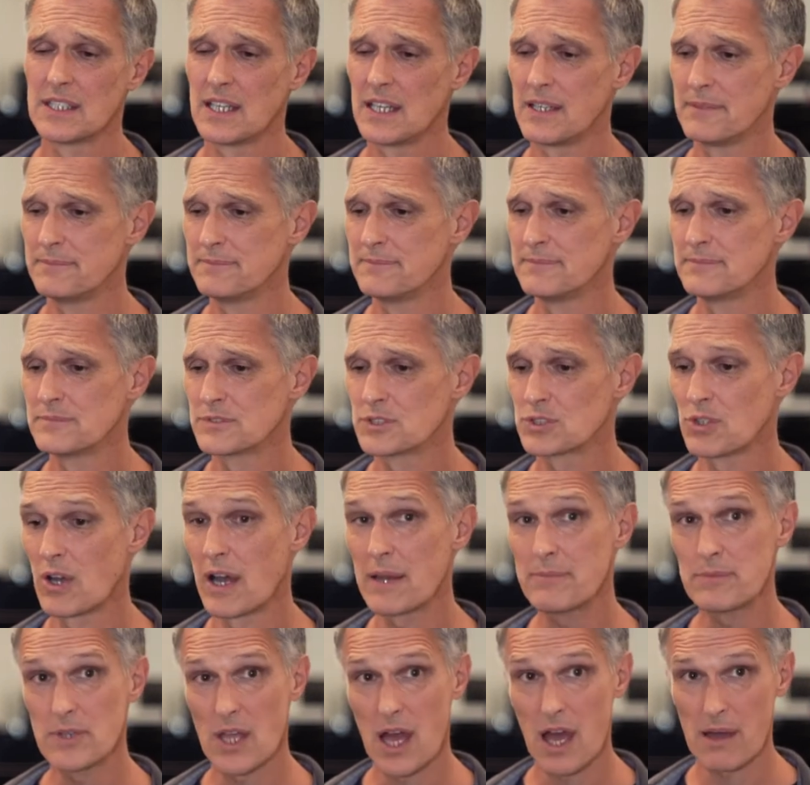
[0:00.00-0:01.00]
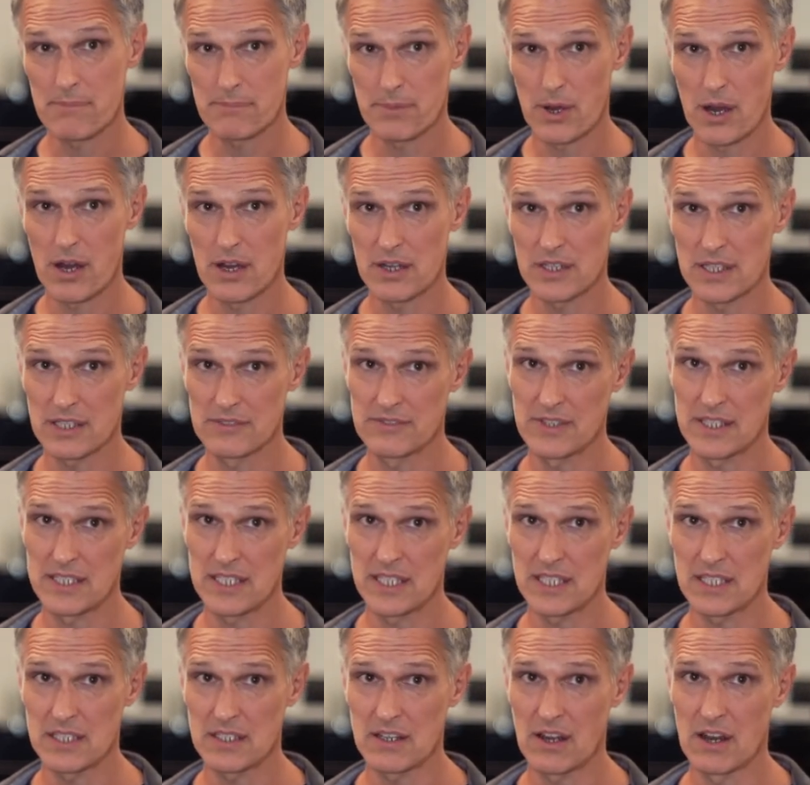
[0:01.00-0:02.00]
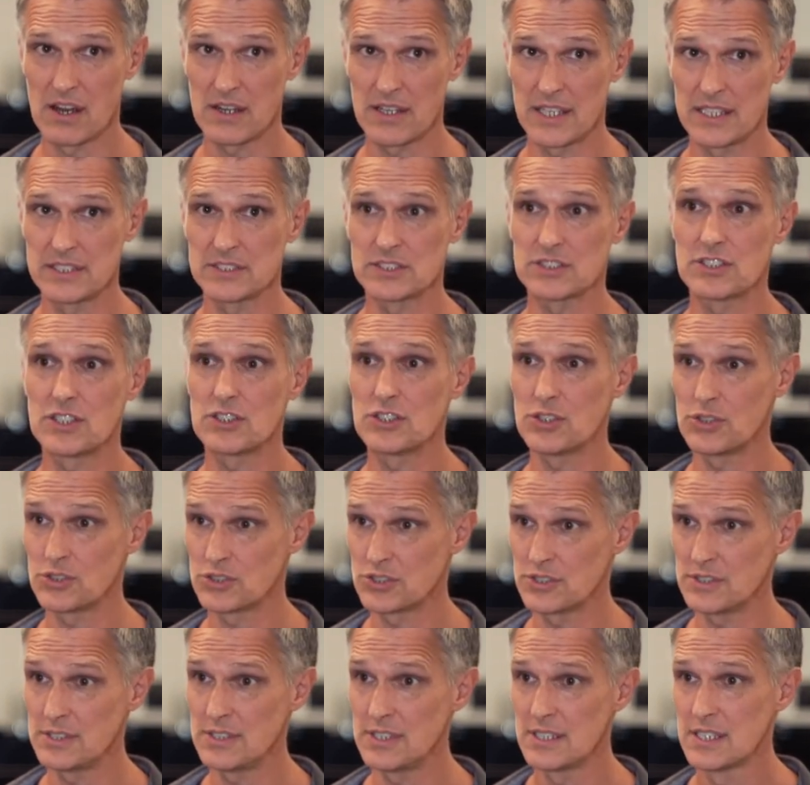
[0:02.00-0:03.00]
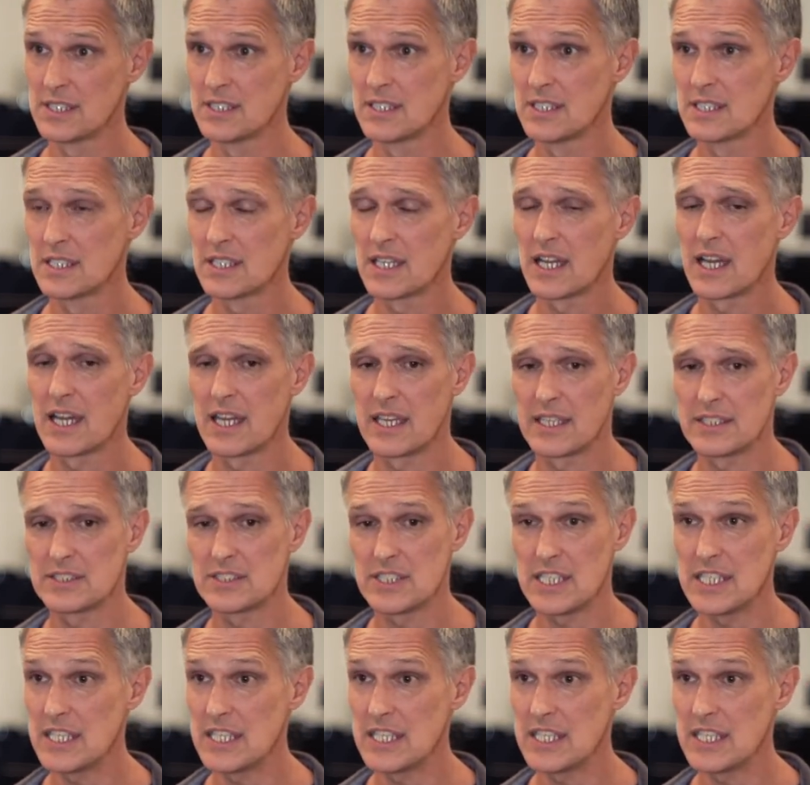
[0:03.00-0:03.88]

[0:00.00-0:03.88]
So I'm not part of any art institution. I